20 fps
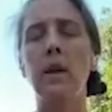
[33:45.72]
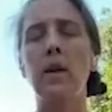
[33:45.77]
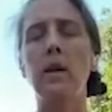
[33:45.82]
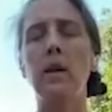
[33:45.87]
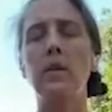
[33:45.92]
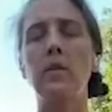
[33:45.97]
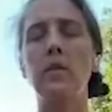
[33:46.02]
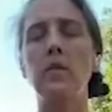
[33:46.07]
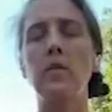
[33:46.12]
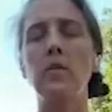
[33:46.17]

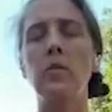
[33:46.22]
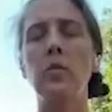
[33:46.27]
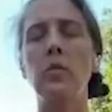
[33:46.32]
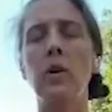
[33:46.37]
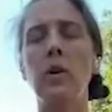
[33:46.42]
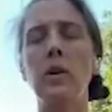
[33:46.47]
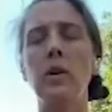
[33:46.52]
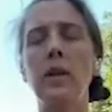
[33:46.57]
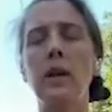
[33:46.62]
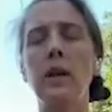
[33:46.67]

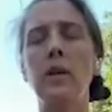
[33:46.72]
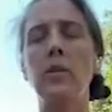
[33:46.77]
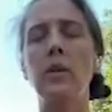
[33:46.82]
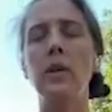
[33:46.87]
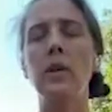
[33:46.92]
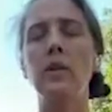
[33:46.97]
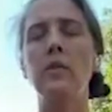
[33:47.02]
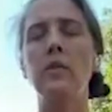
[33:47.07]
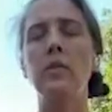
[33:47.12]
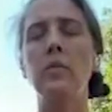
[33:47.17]
And we're
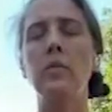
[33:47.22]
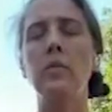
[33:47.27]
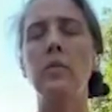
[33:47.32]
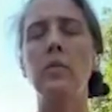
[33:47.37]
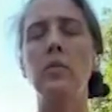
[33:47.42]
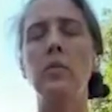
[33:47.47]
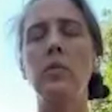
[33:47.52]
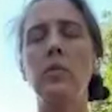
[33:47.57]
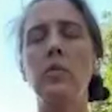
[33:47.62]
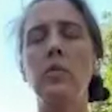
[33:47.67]
allowing
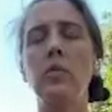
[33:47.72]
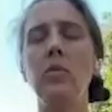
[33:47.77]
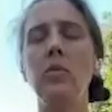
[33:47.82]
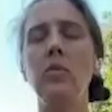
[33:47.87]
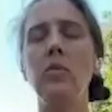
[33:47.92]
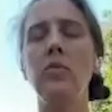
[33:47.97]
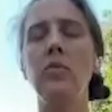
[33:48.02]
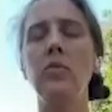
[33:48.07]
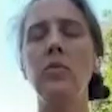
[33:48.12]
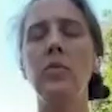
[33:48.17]
it to
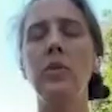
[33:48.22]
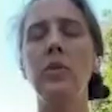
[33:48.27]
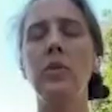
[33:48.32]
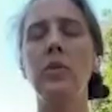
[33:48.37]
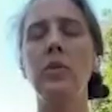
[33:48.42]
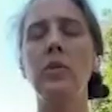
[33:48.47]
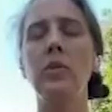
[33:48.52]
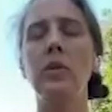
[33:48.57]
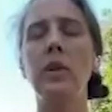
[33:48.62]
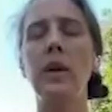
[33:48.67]
move,
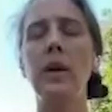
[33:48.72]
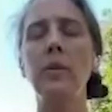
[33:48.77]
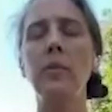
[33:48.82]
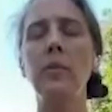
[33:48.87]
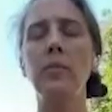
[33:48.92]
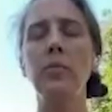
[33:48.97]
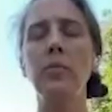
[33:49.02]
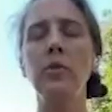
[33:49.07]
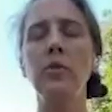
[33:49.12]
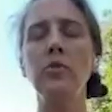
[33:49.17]

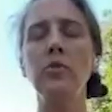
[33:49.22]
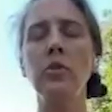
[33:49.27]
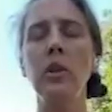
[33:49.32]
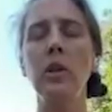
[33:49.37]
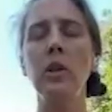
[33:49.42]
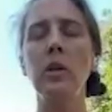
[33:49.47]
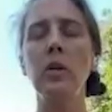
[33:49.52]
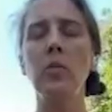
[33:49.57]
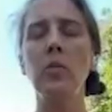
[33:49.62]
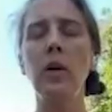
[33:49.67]
not
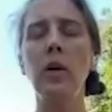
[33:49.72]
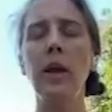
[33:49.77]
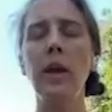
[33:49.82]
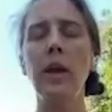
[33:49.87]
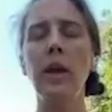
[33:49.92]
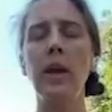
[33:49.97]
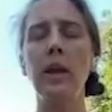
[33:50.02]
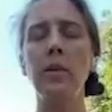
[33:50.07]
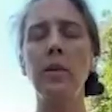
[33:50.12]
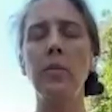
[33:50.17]
pushing it
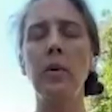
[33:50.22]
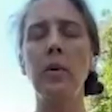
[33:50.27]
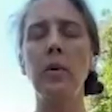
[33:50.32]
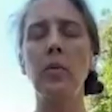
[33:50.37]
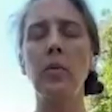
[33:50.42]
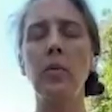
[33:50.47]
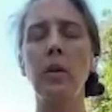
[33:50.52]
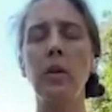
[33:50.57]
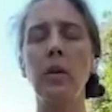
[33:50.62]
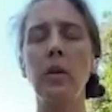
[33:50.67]

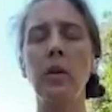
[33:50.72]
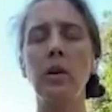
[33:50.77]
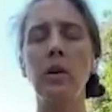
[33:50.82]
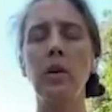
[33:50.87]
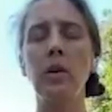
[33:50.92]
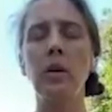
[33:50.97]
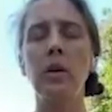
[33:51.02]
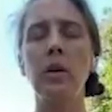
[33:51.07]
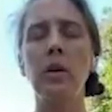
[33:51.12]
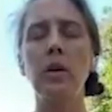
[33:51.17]
away, but
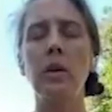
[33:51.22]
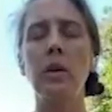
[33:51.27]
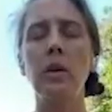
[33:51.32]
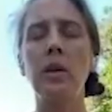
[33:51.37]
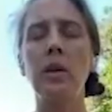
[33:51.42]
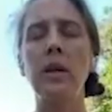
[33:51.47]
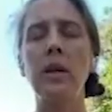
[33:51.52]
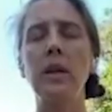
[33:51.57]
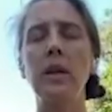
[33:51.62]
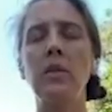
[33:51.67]
we're
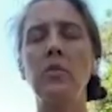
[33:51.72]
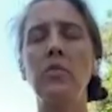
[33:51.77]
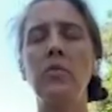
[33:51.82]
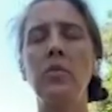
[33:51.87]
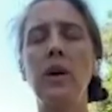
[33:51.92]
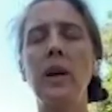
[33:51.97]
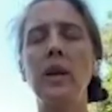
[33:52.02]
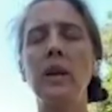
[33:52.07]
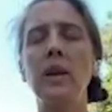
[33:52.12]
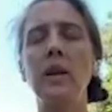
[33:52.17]

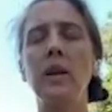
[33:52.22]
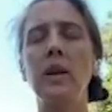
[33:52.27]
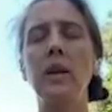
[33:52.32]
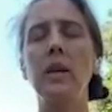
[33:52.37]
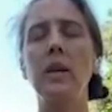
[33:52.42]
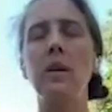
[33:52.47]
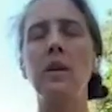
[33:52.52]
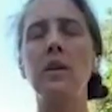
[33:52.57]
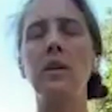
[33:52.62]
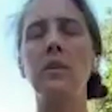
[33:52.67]

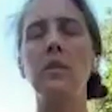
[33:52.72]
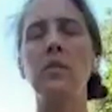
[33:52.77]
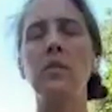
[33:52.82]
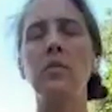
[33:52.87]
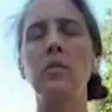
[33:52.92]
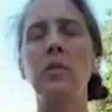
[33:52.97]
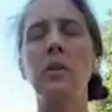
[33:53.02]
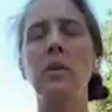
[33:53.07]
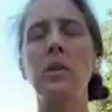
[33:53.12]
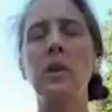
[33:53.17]
inviting
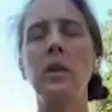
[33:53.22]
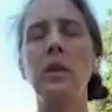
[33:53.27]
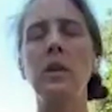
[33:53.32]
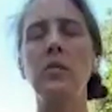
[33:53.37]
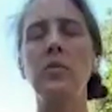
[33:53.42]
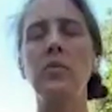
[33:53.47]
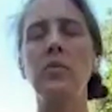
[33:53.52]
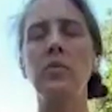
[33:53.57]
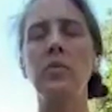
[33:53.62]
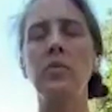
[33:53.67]

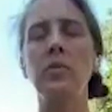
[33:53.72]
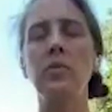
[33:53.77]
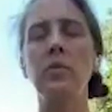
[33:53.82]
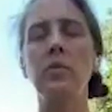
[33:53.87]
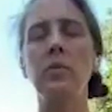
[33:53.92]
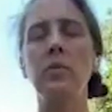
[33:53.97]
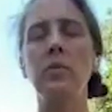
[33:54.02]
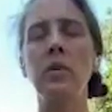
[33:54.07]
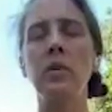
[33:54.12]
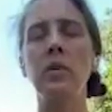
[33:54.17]
relief.
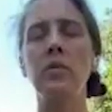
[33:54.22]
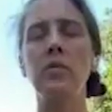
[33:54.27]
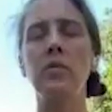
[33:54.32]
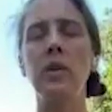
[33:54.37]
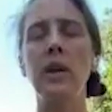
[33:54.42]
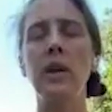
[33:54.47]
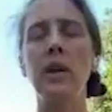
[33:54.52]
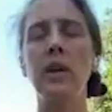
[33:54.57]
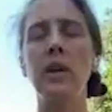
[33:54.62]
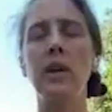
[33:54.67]
We're
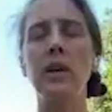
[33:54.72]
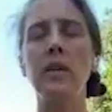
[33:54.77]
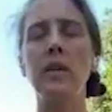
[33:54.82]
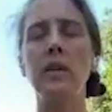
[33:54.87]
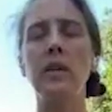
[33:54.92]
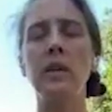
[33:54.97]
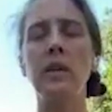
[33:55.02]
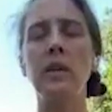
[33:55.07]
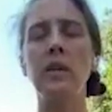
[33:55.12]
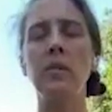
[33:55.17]

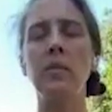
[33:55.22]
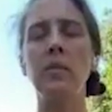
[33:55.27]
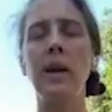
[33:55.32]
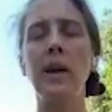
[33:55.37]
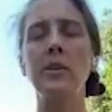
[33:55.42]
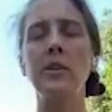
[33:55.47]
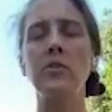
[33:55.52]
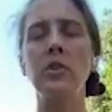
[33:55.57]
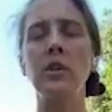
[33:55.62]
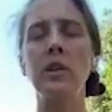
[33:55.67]
inviting the
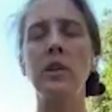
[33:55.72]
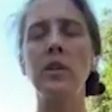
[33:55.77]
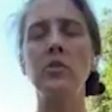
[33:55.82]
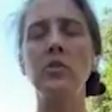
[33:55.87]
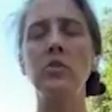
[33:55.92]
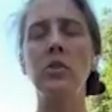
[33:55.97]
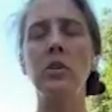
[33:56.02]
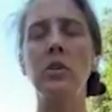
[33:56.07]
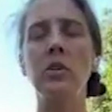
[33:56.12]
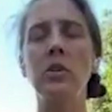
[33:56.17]

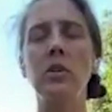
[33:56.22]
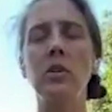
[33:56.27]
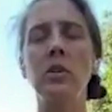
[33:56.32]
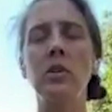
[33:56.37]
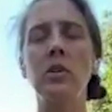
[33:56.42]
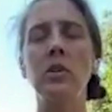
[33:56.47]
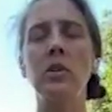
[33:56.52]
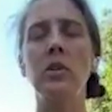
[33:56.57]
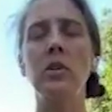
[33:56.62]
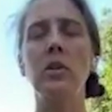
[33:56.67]
imagination
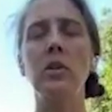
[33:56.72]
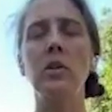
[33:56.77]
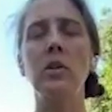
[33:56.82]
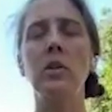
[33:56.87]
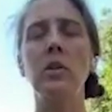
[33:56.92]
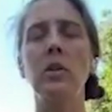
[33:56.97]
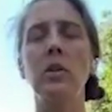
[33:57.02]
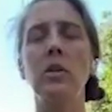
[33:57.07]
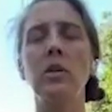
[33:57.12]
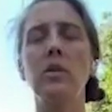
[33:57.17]

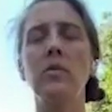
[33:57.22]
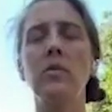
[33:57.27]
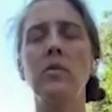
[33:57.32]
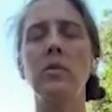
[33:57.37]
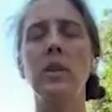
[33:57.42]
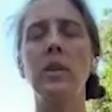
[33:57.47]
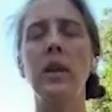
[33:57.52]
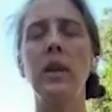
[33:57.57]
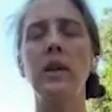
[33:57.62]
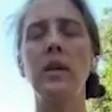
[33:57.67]
of
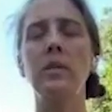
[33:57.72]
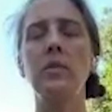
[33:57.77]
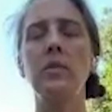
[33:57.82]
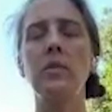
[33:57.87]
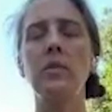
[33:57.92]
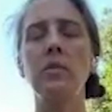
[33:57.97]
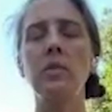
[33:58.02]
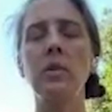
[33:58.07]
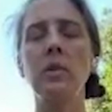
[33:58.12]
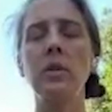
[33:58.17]
light
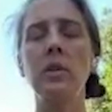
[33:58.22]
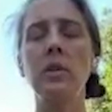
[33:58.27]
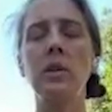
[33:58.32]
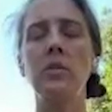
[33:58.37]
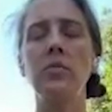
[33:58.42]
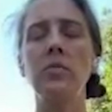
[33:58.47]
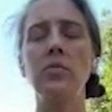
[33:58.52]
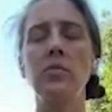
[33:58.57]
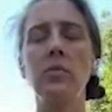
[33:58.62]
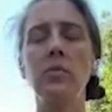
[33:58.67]
or
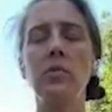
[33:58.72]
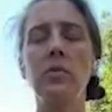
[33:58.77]
relief.